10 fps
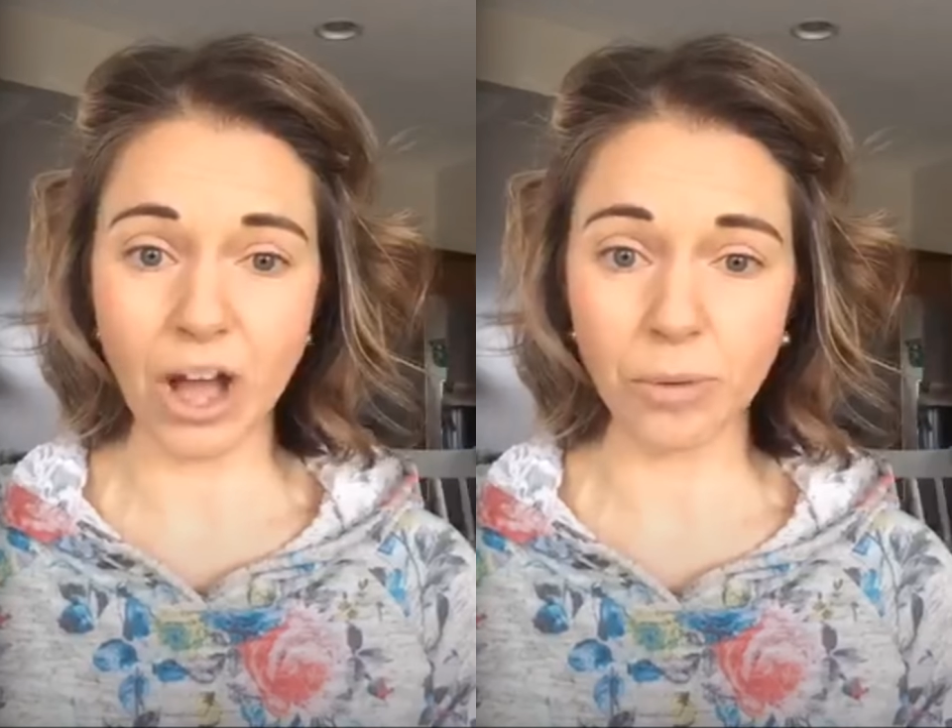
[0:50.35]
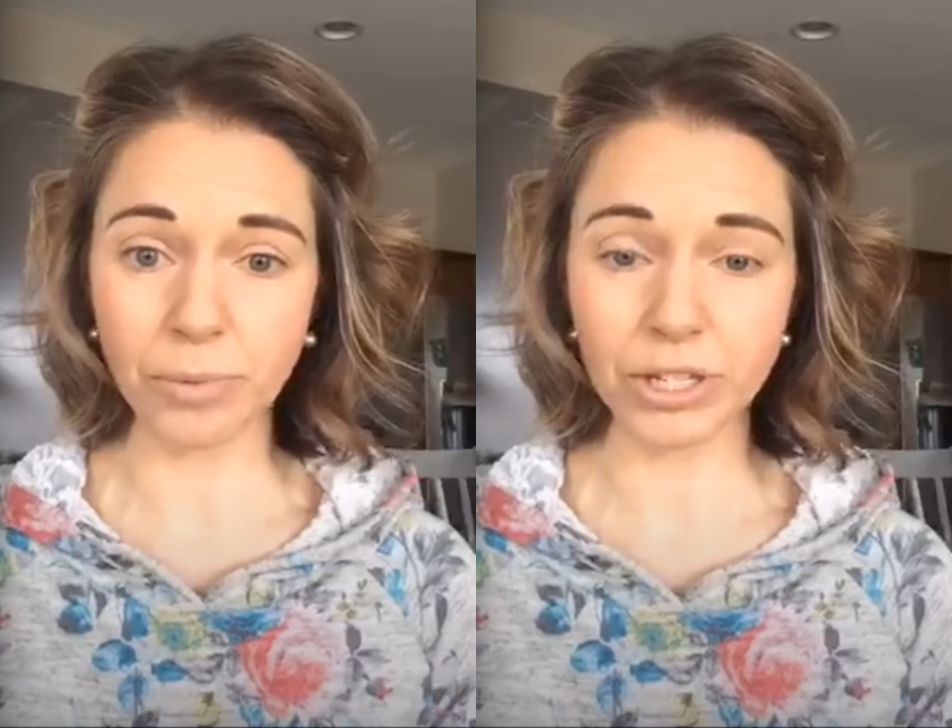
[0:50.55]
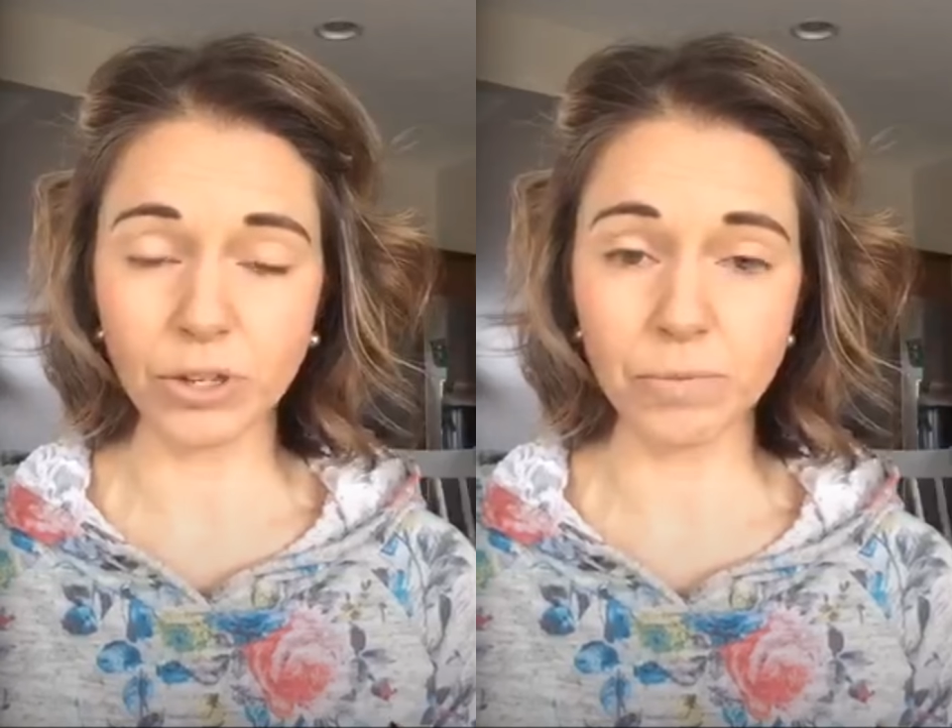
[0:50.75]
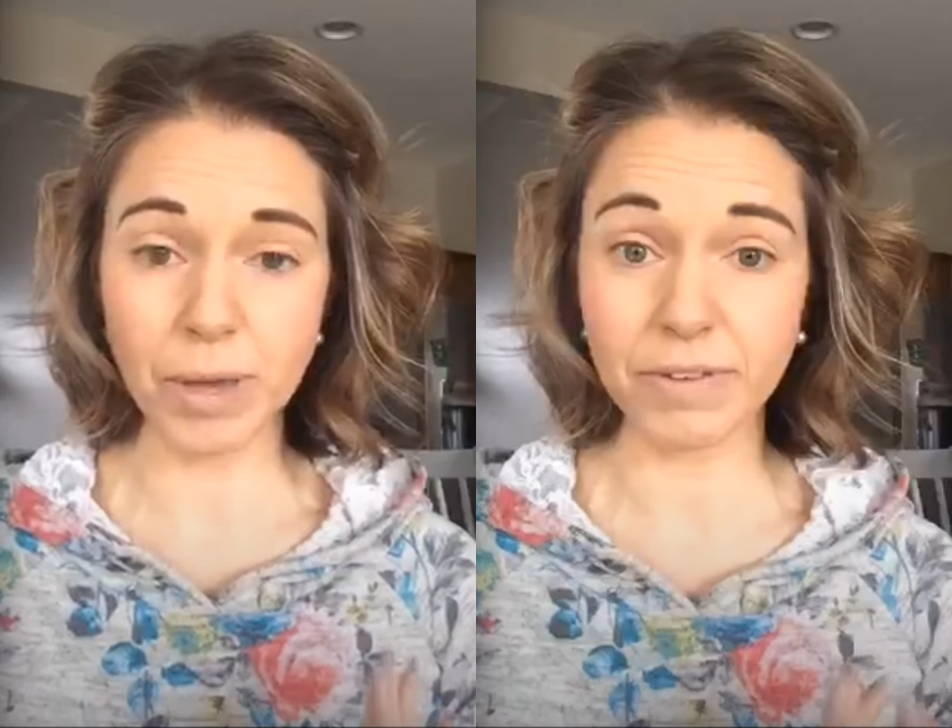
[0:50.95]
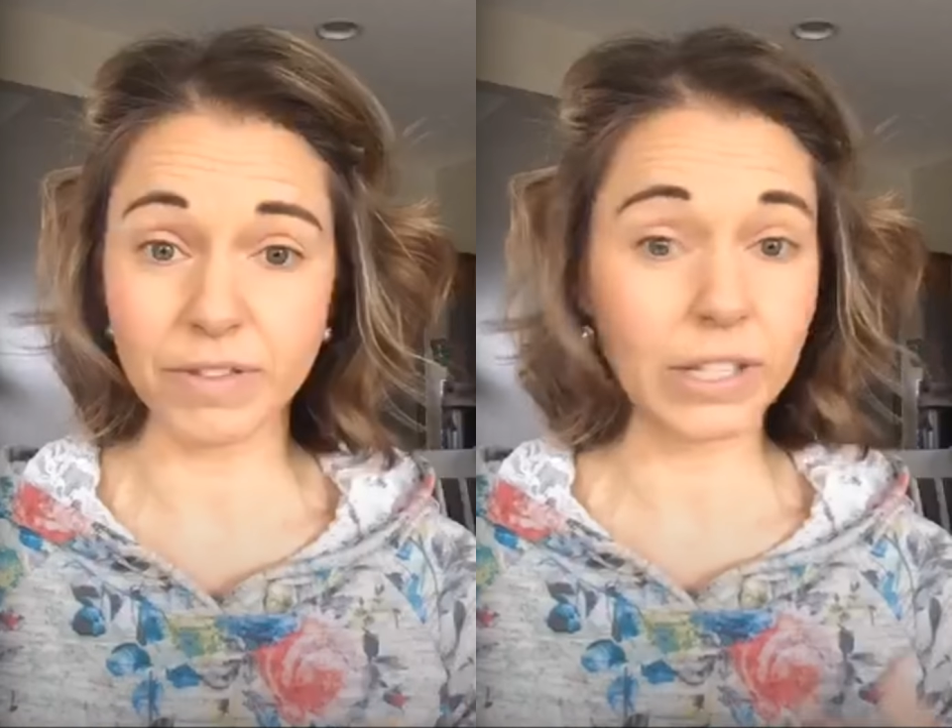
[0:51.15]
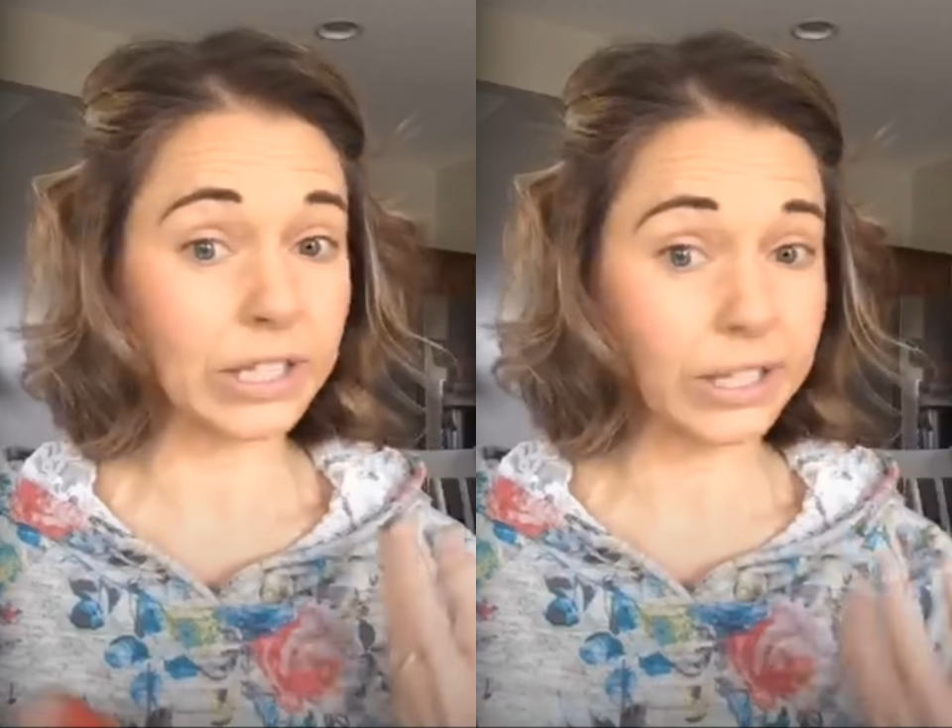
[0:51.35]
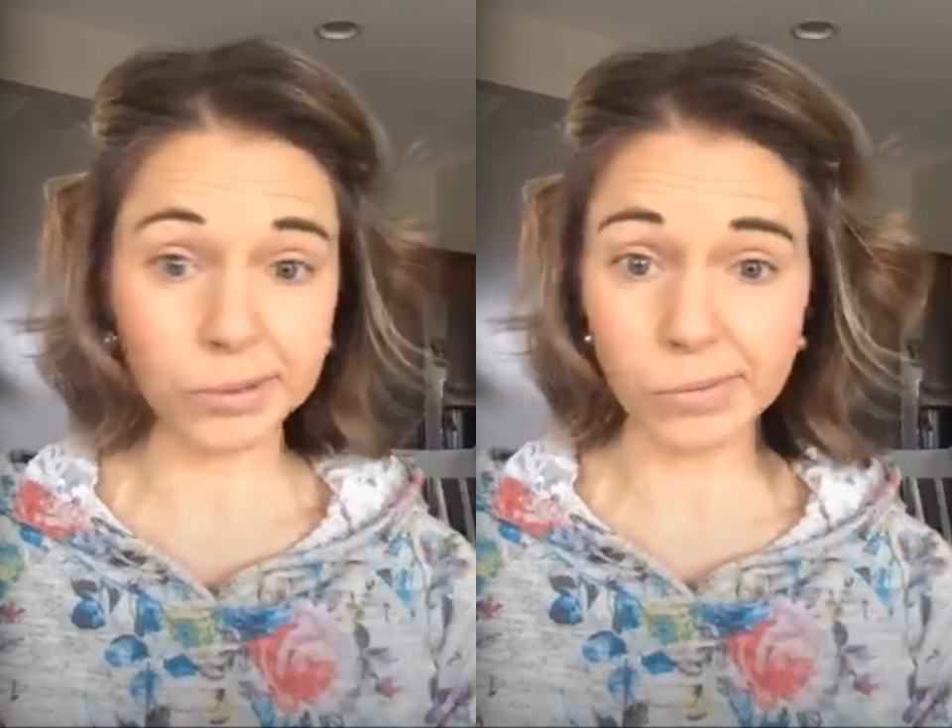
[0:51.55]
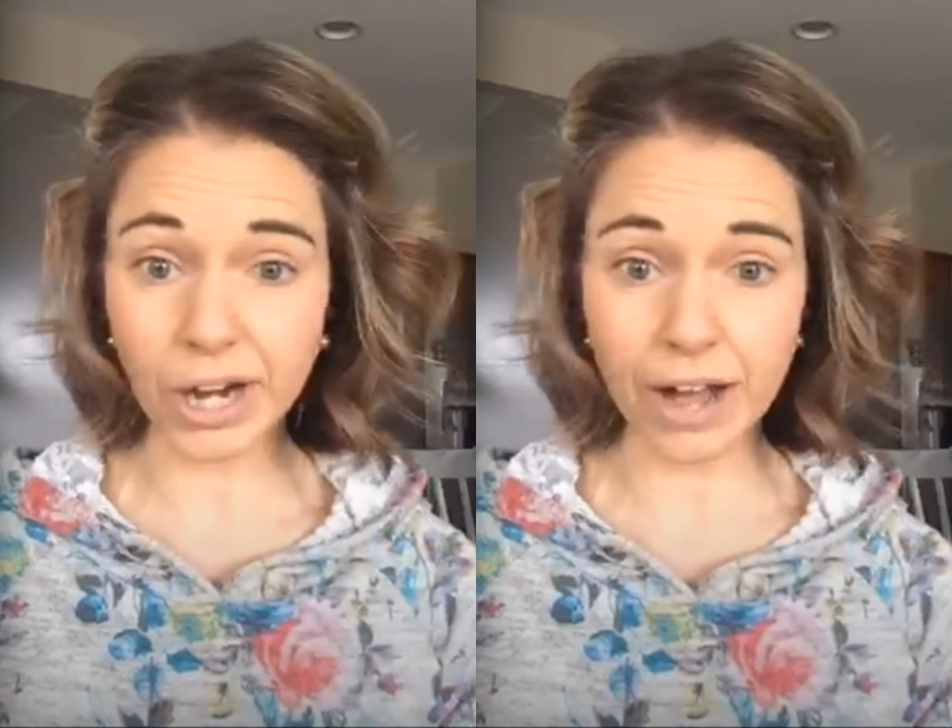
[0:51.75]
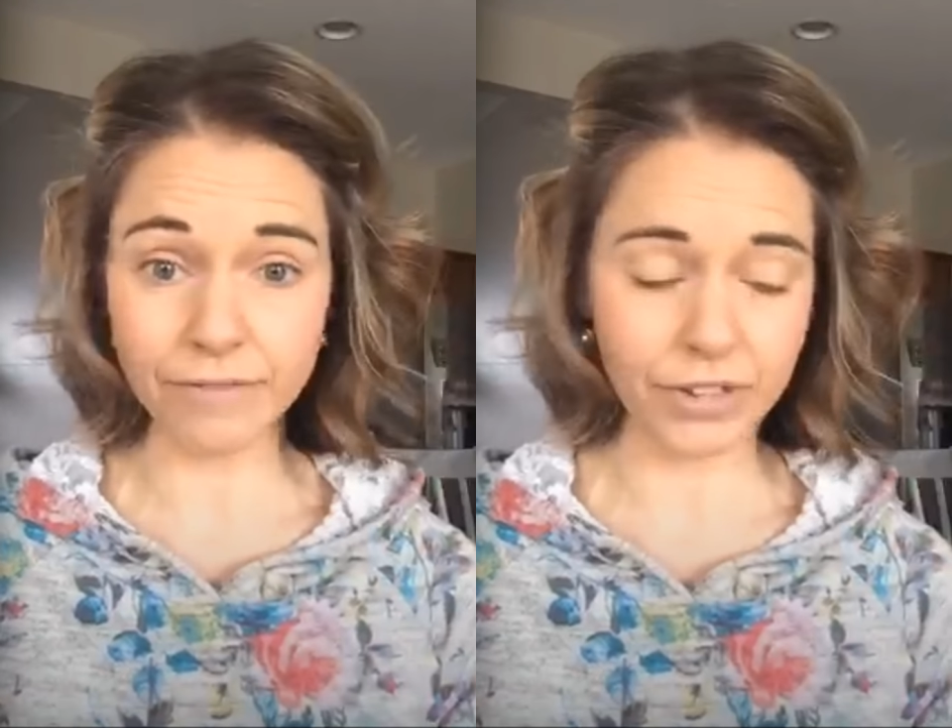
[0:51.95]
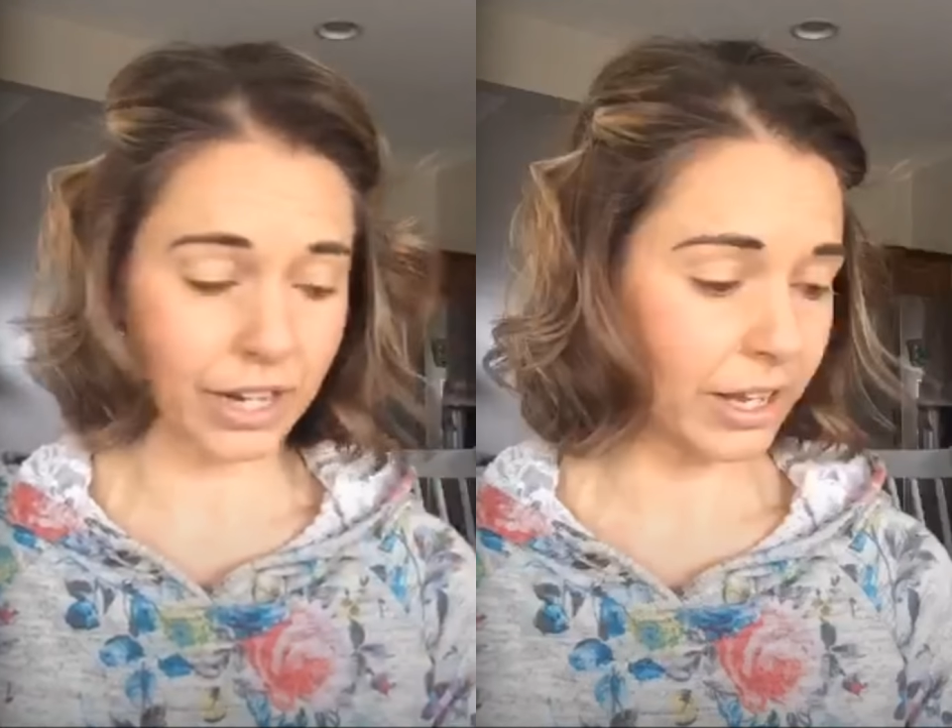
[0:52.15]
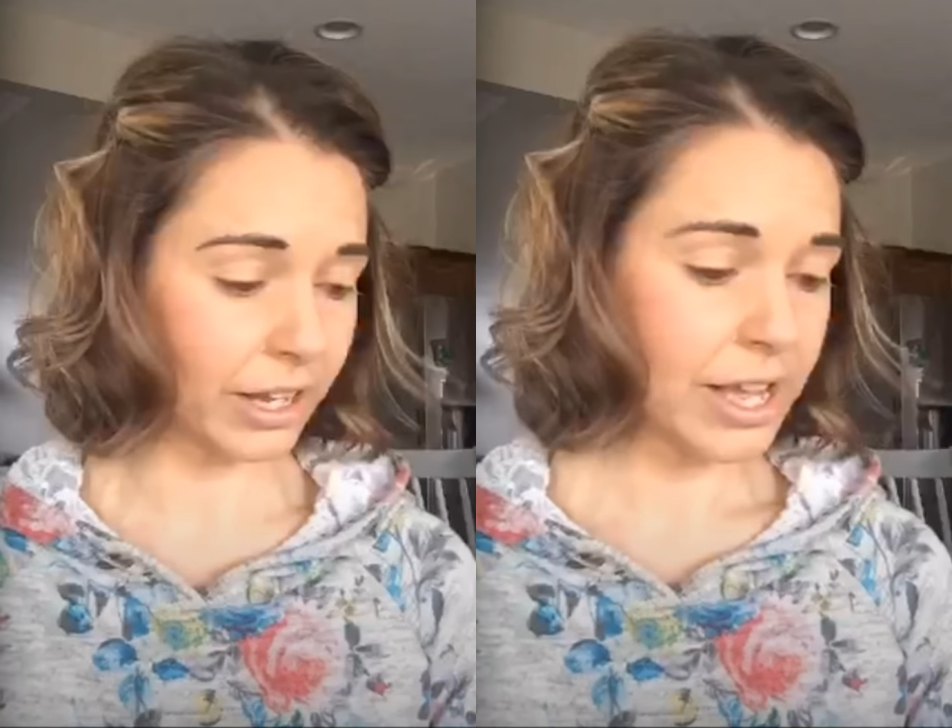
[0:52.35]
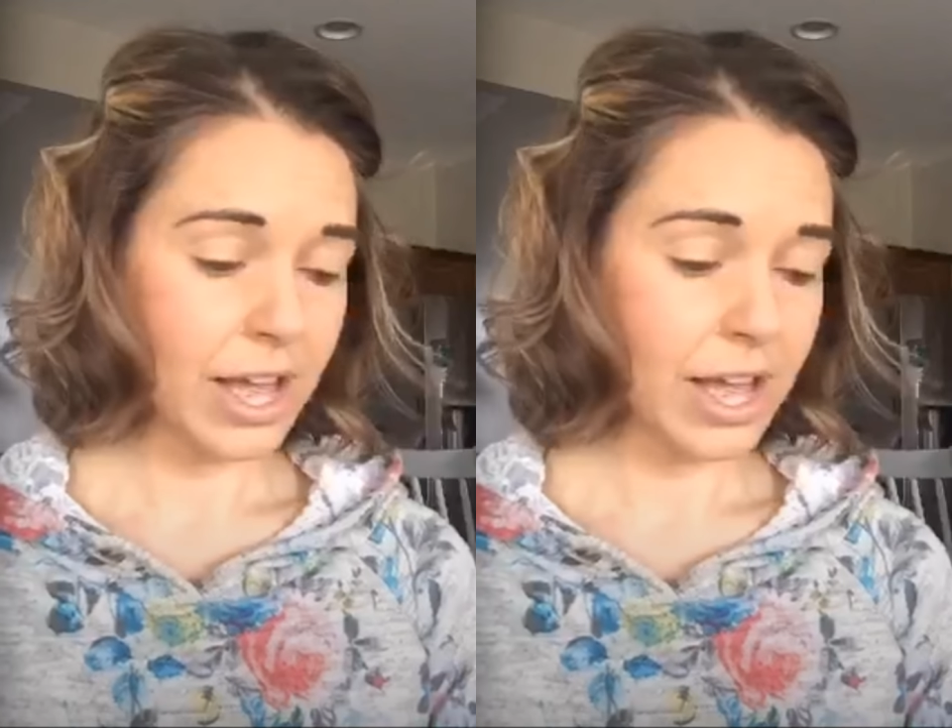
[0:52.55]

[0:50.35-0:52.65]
of helping you maybe feel a little bit more confident